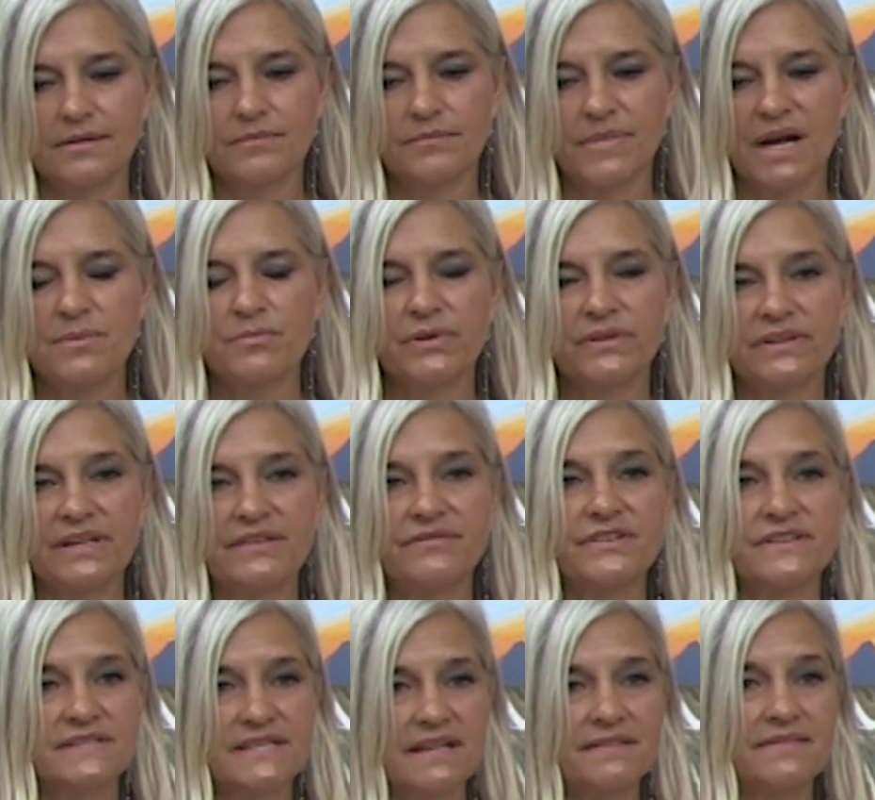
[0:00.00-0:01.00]
my
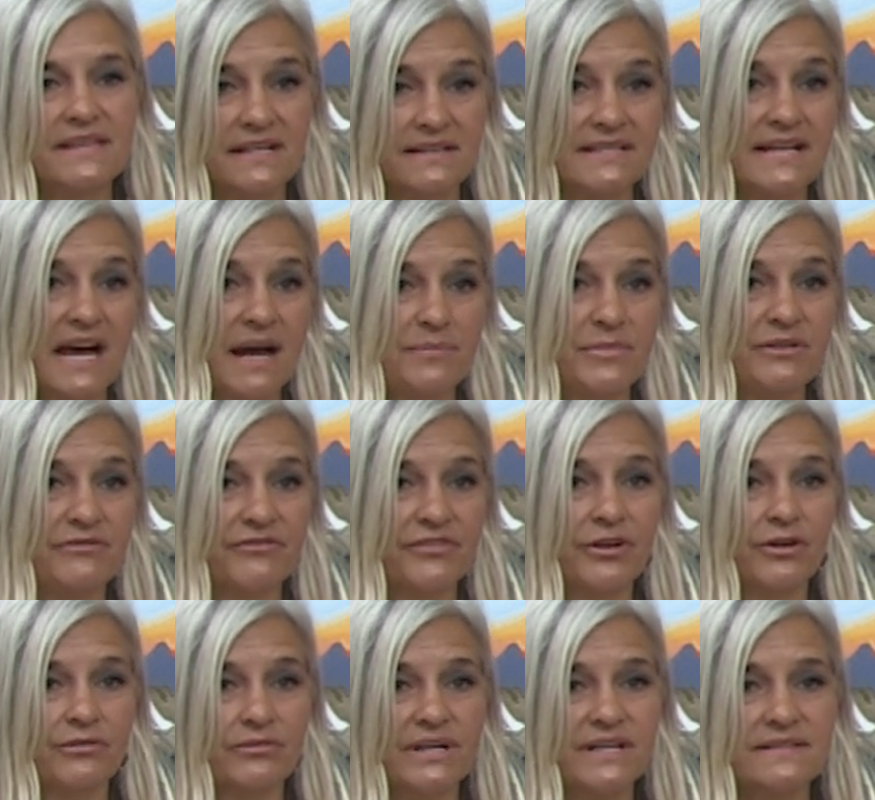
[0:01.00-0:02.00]
belief is that things happen
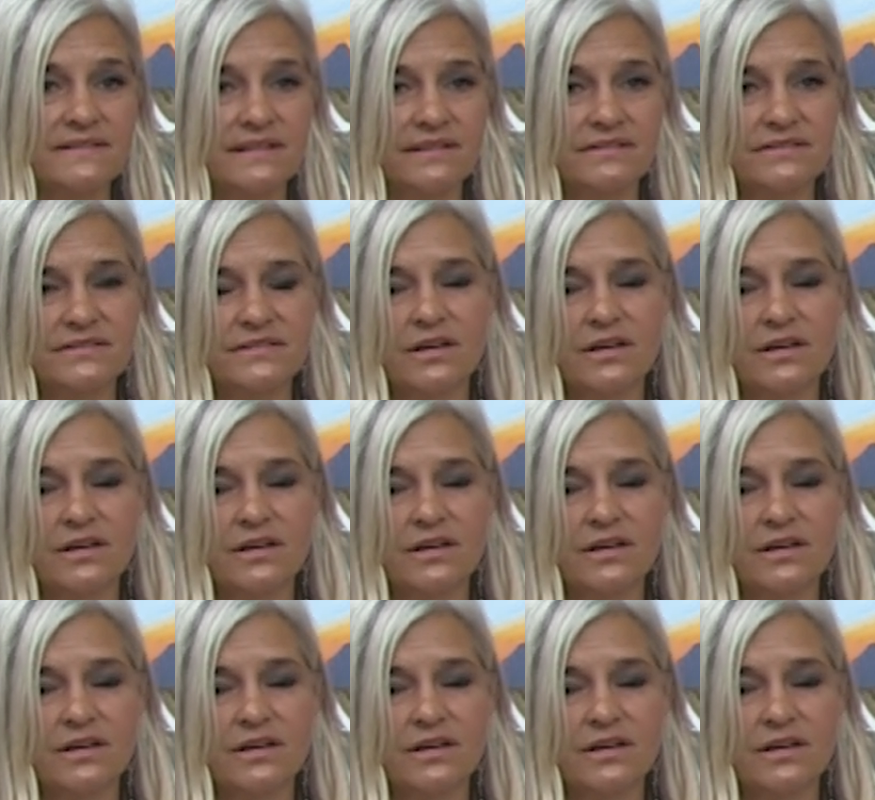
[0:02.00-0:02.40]
for a reason.